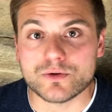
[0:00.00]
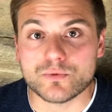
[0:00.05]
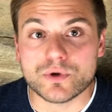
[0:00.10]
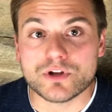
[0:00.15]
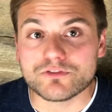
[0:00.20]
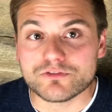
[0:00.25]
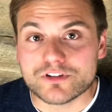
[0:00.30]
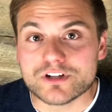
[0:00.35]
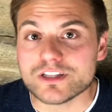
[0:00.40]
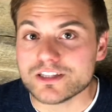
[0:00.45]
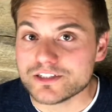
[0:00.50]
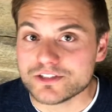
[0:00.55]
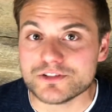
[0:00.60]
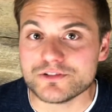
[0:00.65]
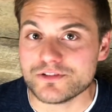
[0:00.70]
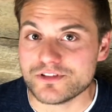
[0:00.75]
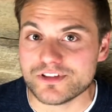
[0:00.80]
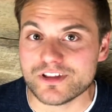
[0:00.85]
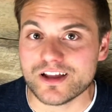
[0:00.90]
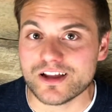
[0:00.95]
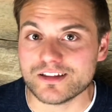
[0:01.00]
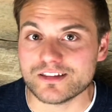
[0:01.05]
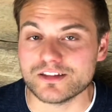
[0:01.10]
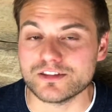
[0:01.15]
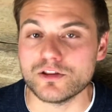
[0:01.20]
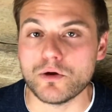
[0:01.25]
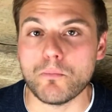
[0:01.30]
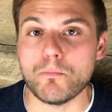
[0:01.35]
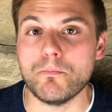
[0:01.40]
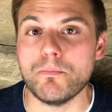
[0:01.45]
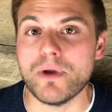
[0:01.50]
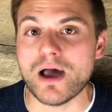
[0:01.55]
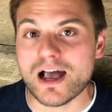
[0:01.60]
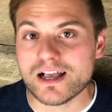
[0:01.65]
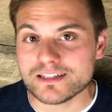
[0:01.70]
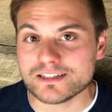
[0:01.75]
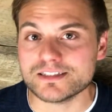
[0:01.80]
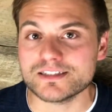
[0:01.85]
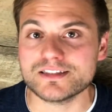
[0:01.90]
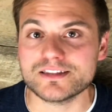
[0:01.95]
We really do think that the
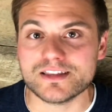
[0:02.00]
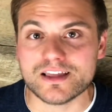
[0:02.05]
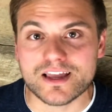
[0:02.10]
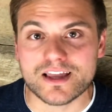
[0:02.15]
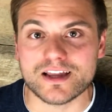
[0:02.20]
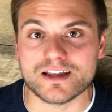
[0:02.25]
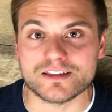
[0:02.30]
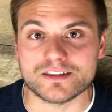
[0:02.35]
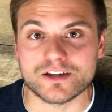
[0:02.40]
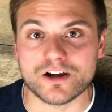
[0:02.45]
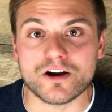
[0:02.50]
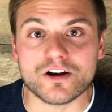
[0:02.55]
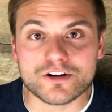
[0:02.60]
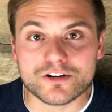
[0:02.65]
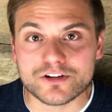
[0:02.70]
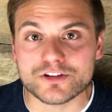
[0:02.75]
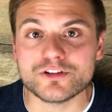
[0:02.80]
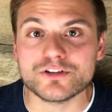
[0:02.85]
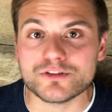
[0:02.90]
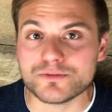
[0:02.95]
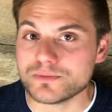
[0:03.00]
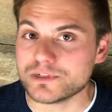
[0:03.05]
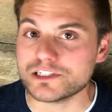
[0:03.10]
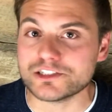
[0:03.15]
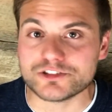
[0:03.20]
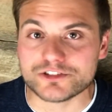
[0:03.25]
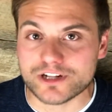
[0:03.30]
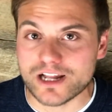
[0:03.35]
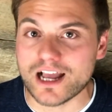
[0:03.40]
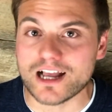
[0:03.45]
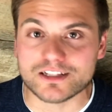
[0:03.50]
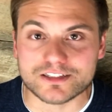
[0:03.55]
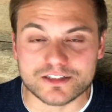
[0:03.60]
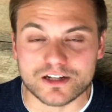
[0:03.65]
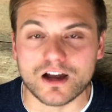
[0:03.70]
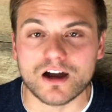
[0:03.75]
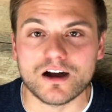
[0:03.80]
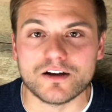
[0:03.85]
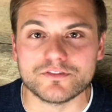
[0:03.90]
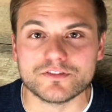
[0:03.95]
best thing that our youth ministry has to
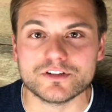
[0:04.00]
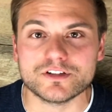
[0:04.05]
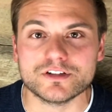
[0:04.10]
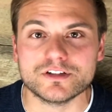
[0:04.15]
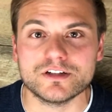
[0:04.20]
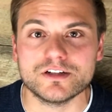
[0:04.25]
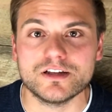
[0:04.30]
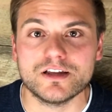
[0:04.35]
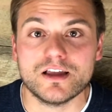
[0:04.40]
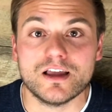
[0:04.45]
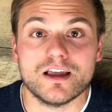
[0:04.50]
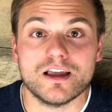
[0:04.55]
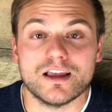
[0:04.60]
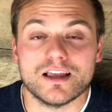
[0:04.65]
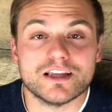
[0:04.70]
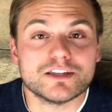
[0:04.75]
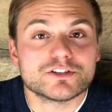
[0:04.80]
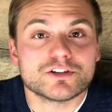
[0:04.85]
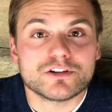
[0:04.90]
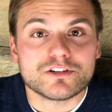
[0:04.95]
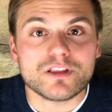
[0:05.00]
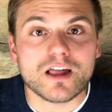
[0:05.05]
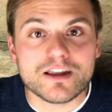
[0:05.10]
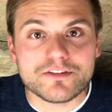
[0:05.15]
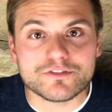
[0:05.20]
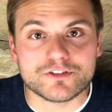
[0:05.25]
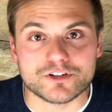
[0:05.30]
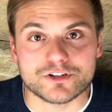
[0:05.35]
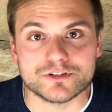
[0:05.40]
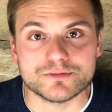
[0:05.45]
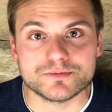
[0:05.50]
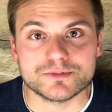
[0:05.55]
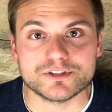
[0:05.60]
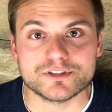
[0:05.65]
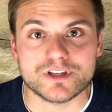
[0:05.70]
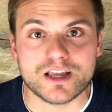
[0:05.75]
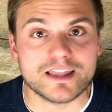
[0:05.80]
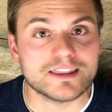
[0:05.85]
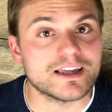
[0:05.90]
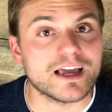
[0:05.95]
offer is our life
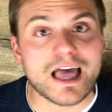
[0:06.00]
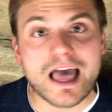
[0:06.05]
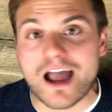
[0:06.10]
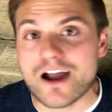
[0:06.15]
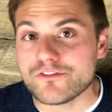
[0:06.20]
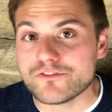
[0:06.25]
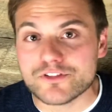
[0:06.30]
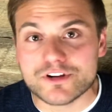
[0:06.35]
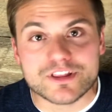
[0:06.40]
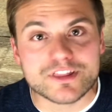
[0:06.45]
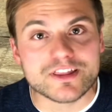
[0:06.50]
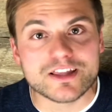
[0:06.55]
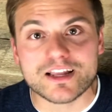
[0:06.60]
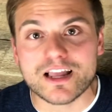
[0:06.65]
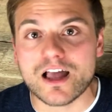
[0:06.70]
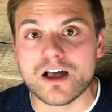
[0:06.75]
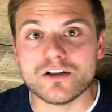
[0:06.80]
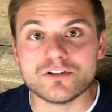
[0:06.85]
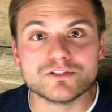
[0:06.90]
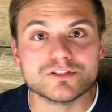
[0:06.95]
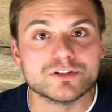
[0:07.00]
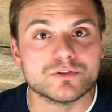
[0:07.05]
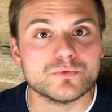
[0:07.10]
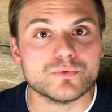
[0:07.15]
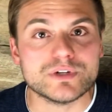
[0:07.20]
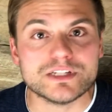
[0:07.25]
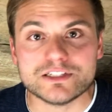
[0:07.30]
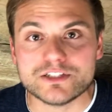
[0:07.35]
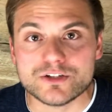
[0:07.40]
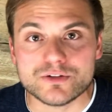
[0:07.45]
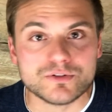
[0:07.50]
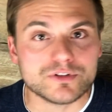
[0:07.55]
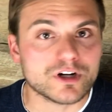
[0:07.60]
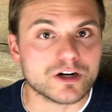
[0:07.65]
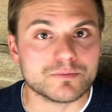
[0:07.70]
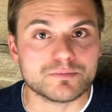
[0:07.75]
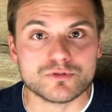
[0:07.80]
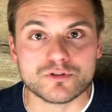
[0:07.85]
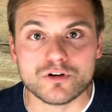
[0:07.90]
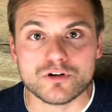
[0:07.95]
groups, and that everything else that we do in
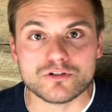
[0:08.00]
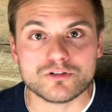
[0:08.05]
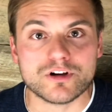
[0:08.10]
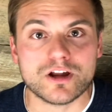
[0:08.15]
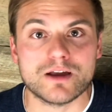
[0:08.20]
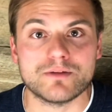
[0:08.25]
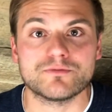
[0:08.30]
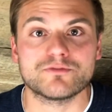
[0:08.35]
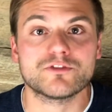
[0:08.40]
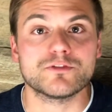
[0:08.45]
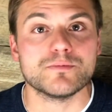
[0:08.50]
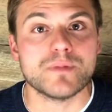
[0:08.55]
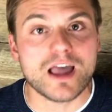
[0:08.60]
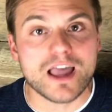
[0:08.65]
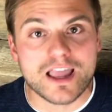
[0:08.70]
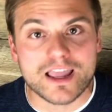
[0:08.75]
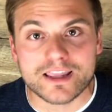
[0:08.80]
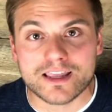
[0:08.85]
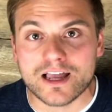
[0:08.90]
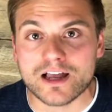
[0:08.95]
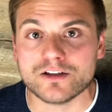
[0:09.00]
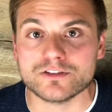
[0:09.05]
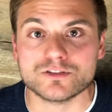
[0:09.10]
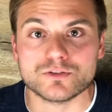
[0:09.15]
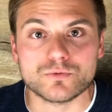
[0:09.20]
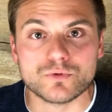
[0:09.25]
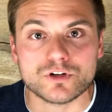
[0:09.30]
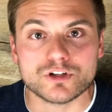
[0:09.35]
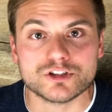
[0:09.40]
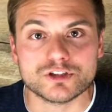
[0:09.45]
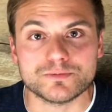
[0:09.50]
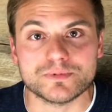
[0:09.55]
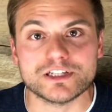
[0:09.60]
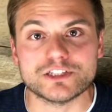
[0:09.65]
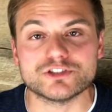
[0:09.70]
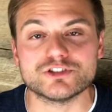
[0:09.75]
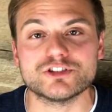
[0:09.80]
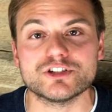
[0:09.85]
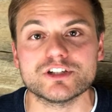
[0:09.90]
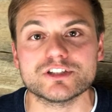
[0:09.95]
our program, from hangout to worship,
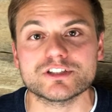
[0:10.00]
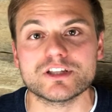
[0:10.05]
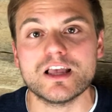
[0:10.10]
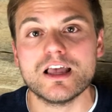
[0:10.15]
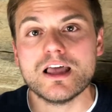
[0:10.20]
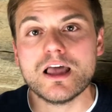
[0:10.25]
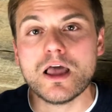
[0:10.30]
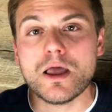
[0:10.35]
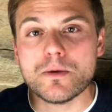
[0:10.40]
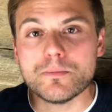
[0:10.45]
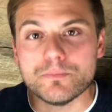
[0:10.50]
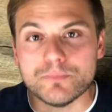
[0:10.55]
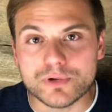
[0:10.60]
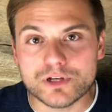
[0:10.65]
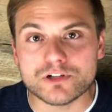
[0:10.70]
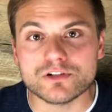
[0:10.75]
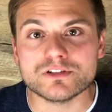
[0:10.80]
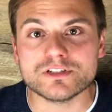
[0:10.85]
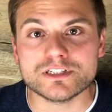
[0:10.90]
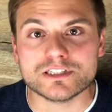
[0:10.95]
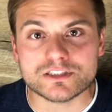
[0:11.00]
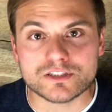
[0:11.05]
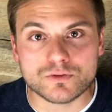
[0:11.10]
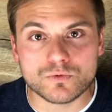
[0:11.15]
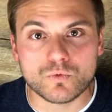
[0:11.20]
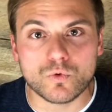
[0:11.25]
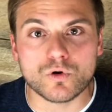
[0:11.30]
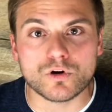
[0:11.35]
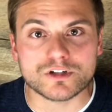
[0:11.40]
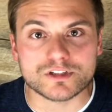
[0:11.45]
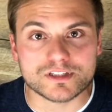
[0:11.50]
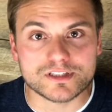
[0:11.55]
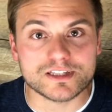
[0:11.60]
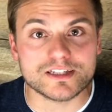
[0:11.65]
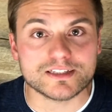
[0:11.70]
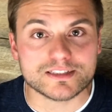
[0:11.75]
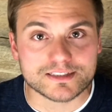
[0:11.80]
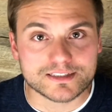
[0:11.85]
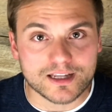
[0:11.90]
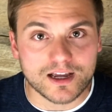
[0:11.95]
is just building towards
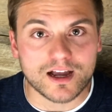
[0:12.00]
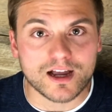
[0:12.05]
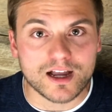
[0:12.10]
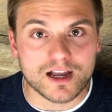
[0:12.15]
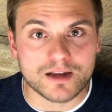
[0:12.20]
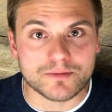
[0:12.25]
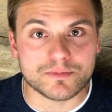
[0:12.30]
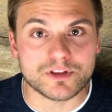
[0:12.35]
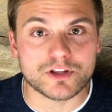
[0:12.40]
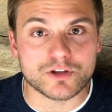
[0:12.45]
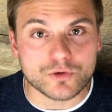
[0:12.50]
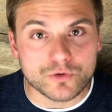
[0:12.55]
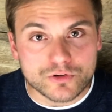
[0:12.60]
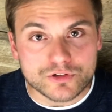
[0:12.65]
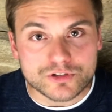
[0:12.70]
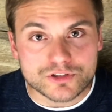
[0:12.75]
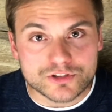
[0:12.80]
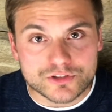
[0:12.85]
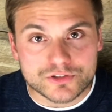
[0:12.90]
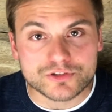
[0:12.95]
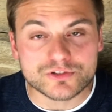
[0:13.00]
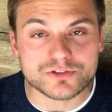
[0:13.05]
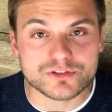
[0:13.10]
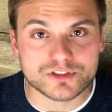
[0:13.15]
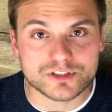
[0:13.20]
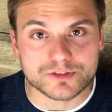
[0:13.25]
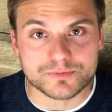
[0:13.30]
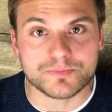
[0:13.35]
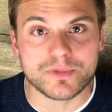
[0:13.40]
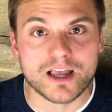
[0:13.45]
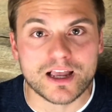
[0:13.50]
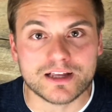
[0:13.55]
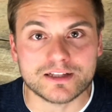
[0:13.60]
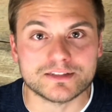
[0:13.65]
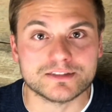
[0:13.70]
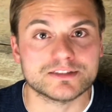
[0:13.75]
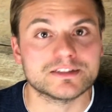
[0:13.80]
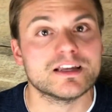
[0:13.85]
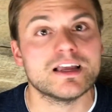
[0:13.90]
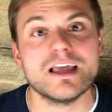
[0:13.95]
this time that your student
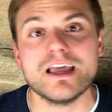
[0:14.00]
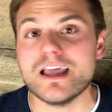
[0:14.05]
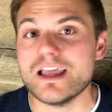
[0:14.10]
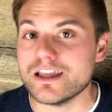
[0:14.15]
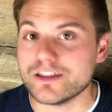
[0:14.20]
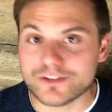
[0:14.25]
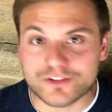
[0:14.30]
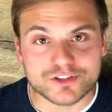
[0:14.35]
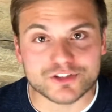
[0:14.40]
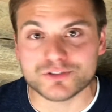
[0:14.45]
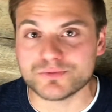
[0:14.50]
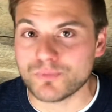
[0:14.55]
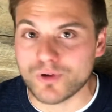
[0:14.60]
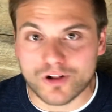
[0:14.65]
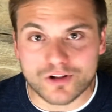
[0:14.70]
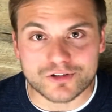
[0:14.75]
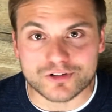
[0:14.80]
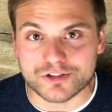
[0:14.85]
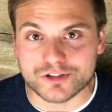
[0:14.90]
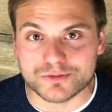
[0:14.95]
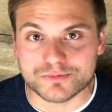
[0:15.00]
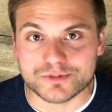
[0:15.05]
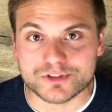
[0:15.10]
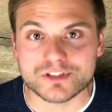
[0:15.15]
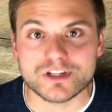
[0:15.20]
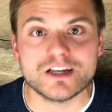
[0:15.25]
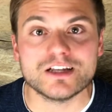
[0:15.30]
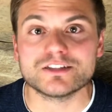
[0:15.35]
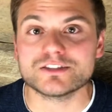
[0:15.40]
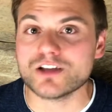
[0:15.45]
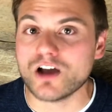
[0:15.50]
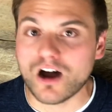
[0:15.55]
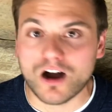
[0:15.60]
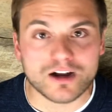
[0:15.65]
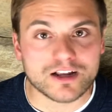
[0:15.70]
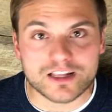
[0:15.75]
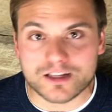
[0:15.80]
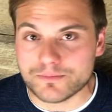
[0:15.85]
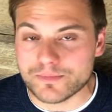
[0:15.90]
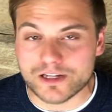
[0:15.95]
spends in their small groups
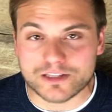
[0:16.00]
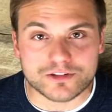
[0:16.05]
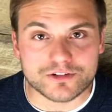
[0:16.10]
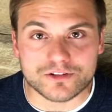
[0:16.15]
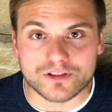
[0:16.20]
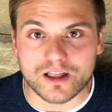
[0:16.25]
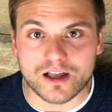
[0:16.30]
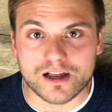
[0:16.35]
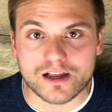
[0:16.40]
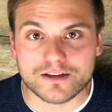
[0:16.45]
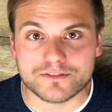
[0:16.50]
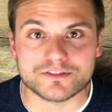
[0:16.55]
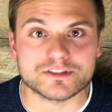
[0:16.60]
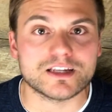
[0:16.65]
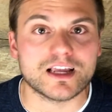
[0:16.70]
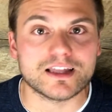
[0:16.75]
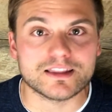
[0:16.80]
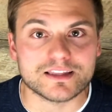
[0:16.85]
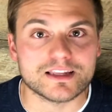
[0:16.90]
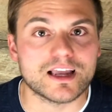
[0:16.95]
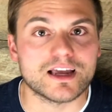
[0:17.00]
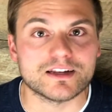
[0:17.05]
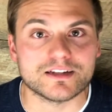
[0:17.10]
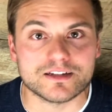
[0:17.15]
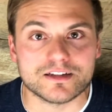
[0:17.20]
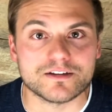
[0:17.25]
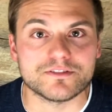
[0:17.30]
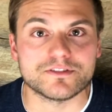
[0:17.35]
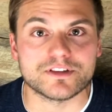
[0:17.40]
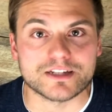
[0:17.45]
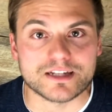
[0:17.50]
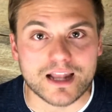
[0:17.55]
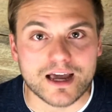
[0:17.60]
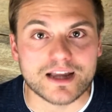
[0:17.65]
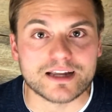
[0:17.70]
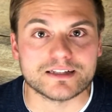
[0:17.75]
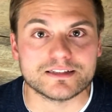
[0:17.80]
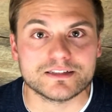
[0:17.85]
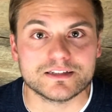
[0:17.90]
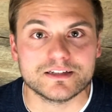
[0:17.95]
talking about their lives at the end of the
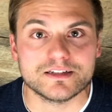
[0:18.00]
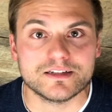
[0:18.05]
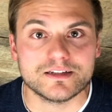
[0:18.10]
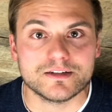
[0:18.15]
night.